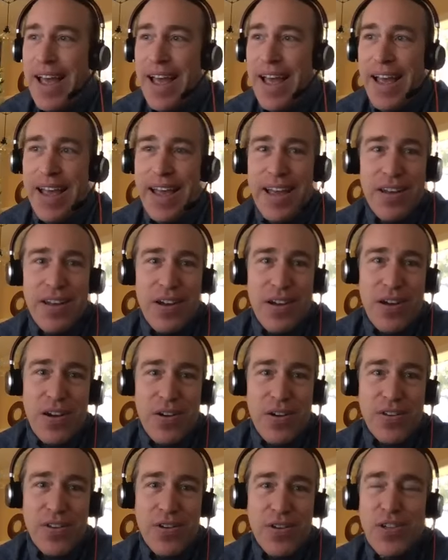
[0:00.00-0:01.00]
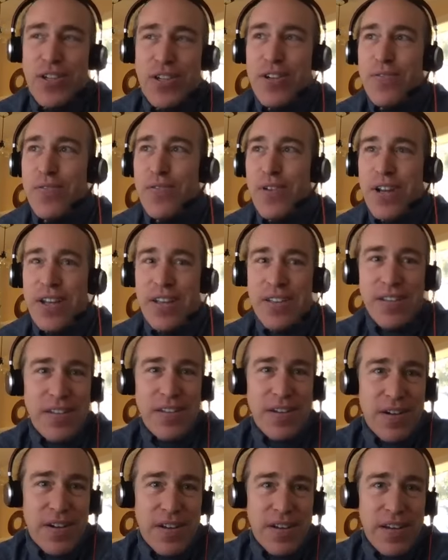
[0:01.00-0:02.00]
And our associative arrays
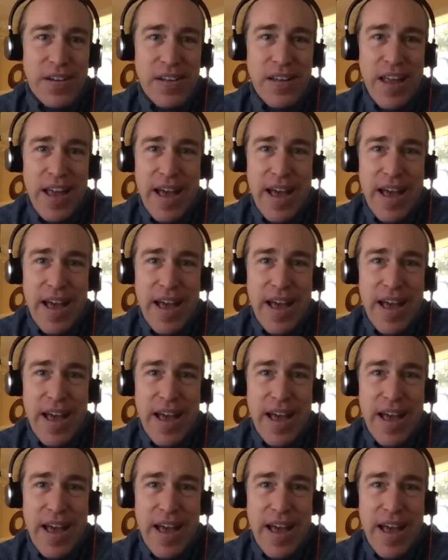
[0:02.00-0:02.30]
started